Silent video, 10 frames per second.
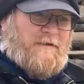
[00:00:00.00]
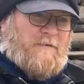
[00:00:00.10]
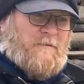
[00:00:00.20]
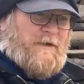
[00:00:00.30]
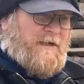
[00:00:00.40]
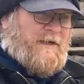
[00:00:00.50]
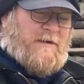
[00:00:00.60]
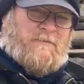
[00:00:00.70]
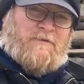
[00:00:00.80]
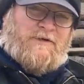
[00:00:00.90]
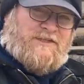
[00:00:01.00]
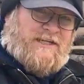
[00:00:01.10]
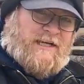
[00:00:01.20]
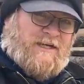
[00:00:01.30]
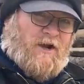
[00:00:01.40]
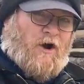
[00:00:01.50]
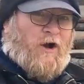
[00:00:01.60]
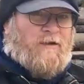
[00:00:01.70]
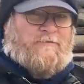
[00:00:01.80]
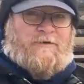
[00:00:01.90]
We appreciate
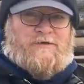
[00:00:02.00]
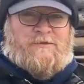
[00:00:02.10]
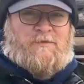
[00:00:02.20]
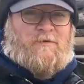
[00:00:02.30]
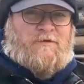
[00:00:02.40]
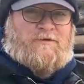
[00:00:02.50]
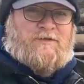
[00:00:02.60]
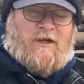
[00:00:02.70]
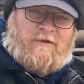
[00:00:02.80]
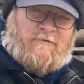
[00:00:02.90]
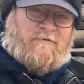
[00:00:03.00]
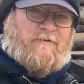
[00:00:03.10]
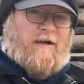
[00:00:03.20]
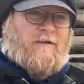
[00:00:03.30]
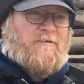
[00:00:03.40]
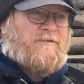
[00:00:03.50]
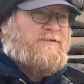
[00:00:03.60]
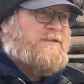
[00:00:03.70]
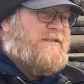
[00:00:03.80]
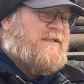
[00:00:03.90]
all of you supporters, all of our
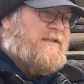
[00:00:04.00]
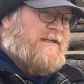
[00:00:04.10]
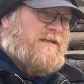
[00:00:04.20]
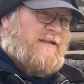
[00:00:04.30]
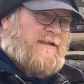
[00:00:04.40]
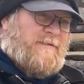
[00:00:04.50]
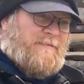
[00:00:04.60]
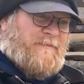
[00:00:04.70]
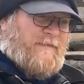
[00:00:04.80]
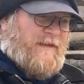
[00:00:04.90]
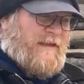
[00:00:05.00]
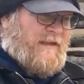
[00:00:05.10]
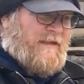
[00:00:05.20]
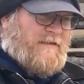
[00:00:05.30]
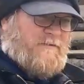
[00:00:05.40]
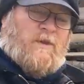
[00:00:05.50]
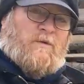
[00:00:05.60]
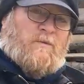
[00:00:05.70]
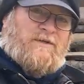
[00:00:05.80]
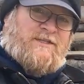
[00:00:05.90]
followers, and
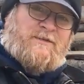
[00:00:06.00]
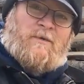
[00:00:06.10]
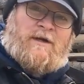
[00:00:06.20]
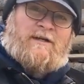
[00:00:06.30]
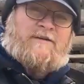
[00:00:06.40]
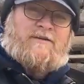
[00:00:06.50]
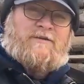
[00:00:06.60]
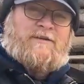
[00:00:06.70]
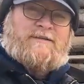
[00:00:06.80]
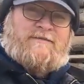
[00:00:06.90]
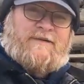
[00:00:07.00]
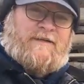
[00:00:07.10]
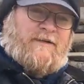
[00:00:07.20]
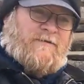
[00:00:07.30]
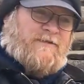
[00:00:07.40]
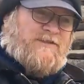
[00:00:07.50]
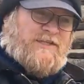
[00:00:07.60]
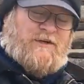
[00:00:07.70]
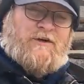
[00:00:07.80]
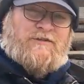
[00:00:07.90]
we just wanted to do this video to
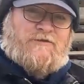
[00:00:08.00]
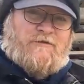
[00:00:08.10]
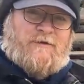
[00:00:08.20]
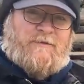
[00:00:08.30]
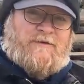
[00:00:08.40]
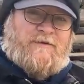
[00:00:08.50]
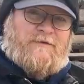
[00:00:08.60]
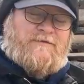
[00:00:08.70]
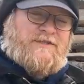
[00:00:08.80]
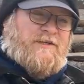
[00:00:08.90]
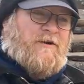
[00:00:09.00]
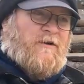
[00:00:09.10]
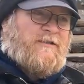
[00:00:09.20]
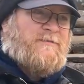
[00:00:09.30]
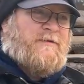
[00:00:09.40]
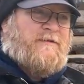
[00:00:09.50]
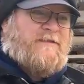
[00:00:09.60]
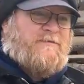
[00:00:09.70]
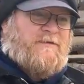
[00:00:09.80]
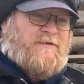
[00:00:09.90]
share our story with you and share our
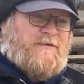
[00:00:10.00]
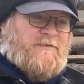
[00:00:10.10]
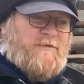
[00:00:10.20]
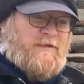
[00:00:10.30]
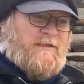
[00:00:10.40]
experience with you,